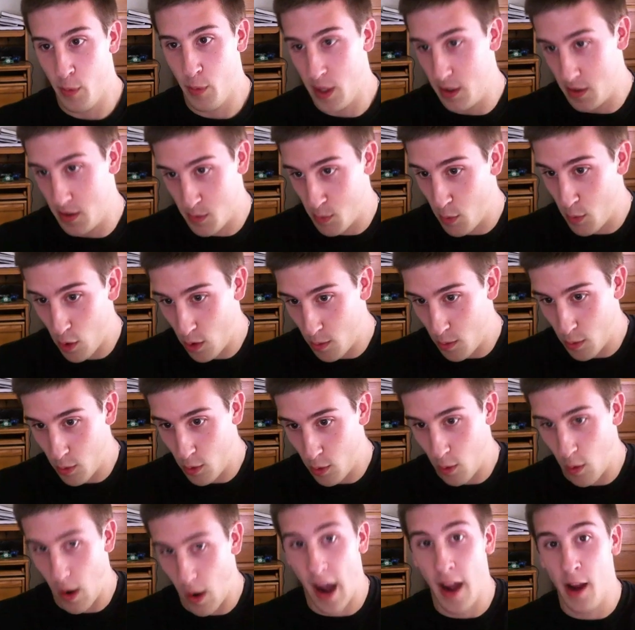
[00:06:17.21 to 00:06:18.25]
Windows
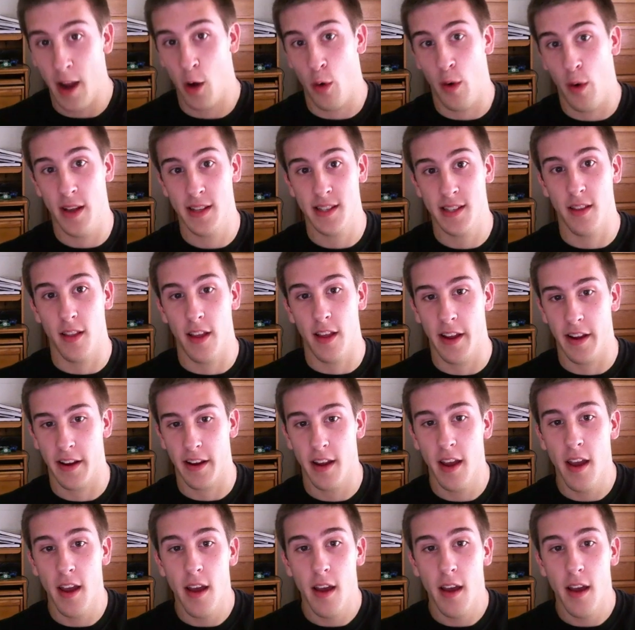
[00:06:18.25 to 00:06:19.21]
Mobile, iOS-like.